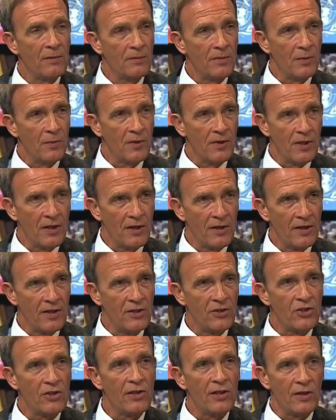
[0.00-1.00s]
but within our
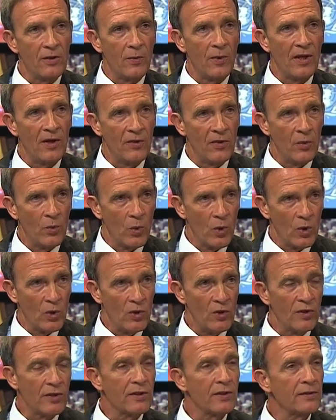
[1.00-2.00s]
nation and around the
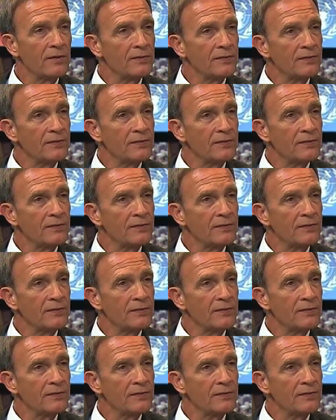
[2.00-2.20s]
world?